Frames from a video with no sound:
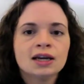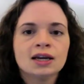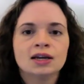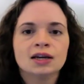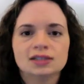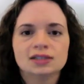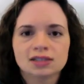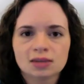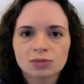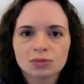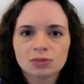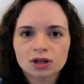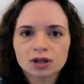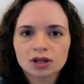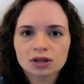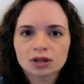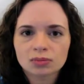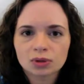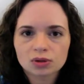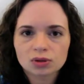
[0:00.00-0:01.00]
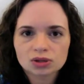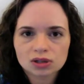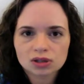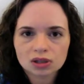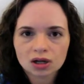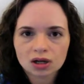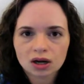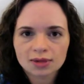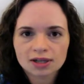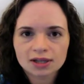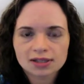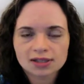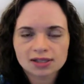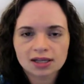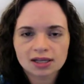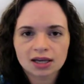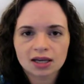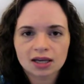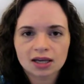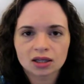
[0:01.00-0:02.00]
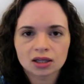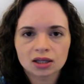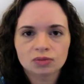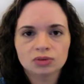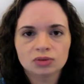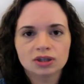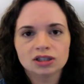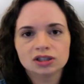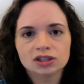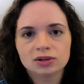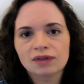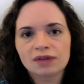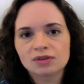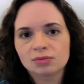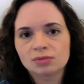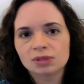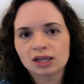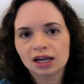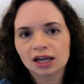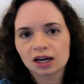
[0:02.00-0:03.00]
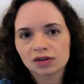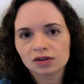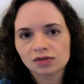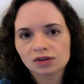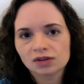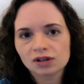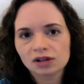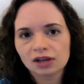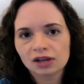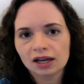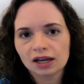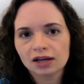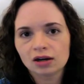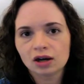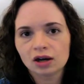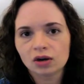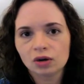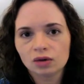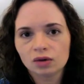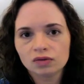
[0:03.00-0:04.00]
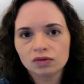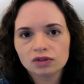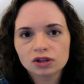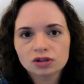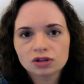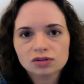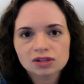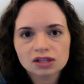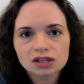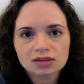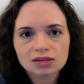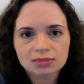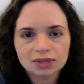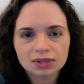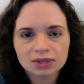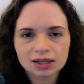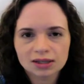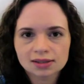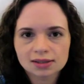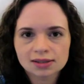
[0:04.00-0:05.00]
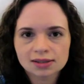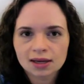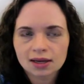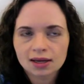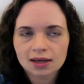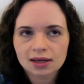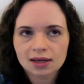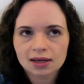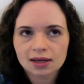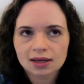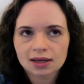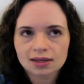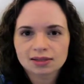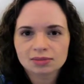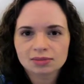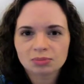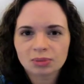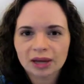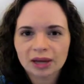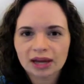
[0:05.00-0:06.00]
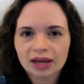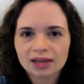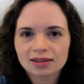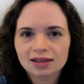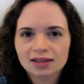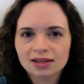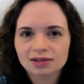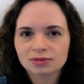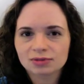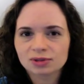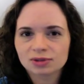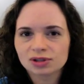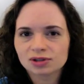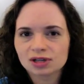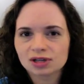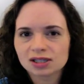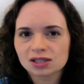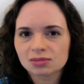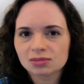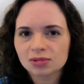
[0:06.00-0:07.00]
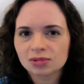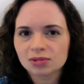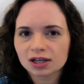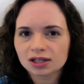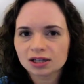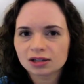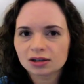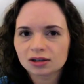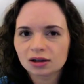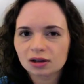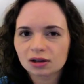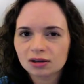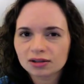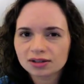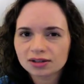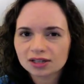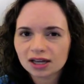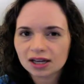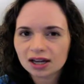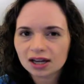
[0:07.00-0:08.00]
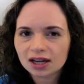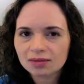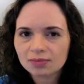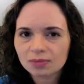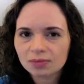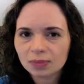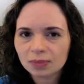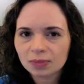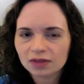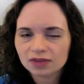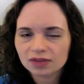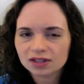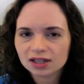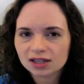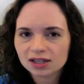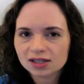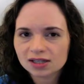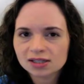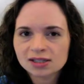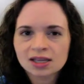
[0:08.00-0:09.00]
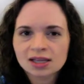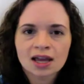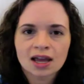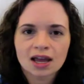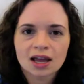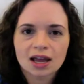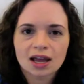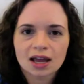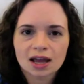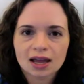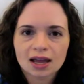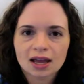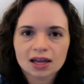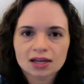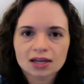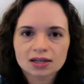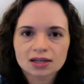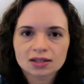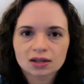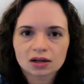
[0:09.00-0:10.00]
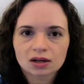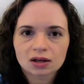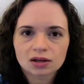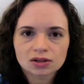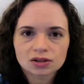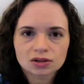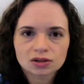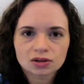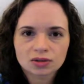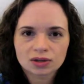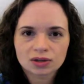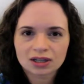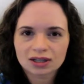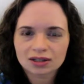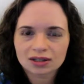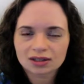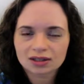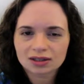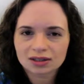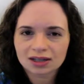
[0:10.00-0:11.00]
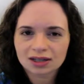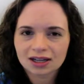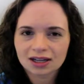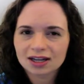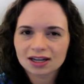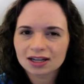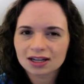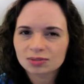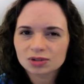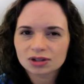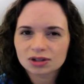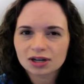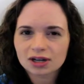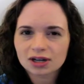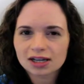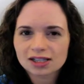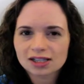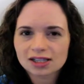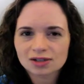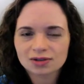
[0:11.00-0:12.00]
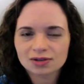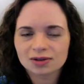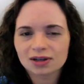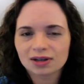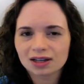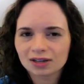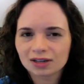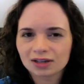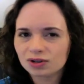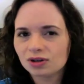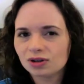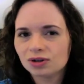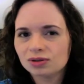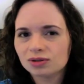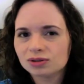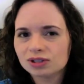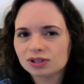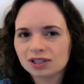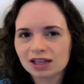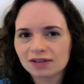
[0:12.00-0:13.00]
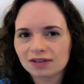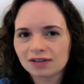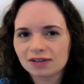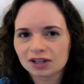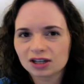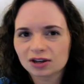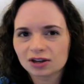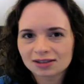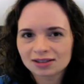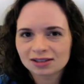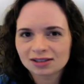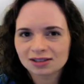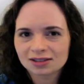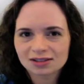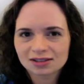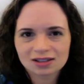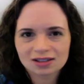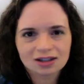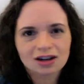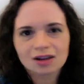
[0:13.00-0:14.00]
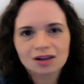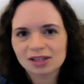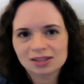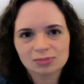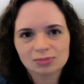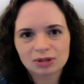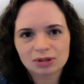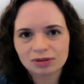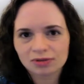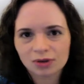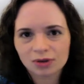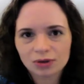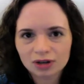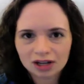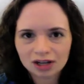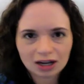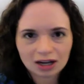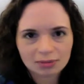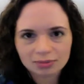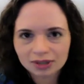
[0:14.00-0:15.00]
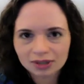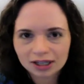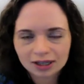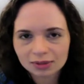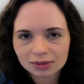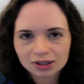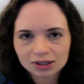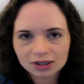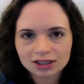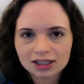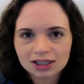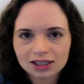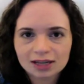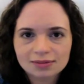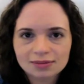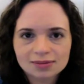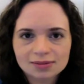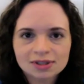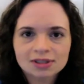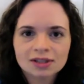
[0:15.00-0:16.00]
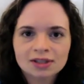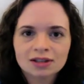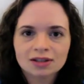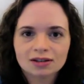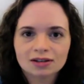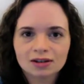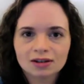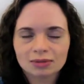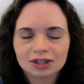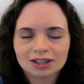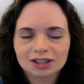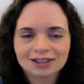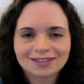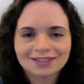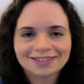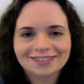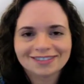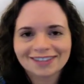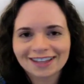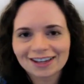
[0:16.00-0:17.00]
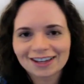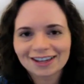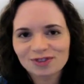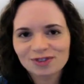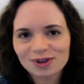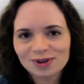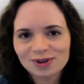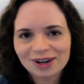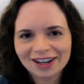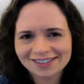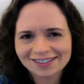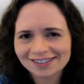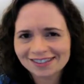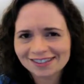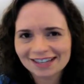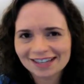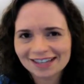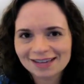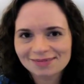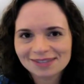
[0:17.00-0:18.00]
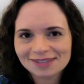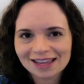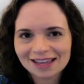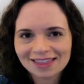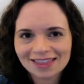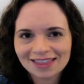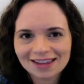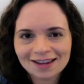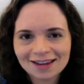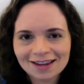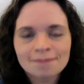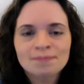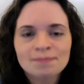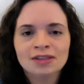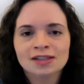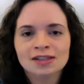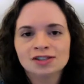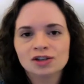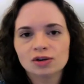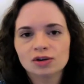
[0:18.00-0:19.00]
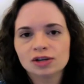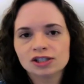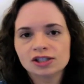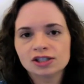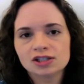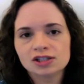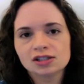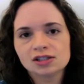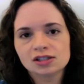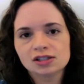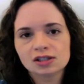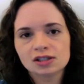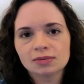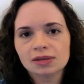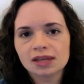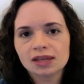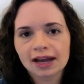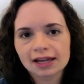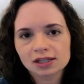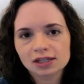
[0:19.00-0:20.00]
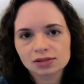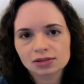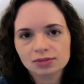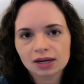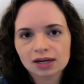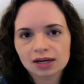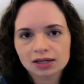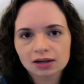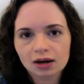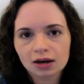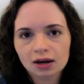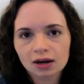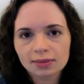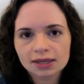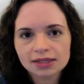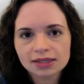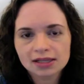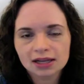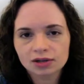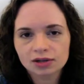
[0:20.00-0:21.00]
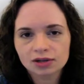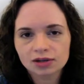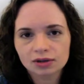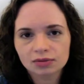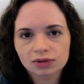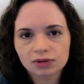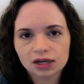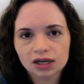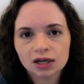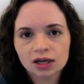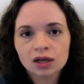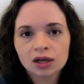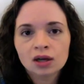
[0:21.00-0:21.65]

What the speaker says: someone posted a comment saying you really do have to be careful and not overuse it, because it's bad that it restrains the blood all the time if it does, and also it kind of numbs your eyes. So if you go to that video, the comment's been voted up like a million times, not a million, like a few hundred times I think, So it should still be the highest rated comment, and you can read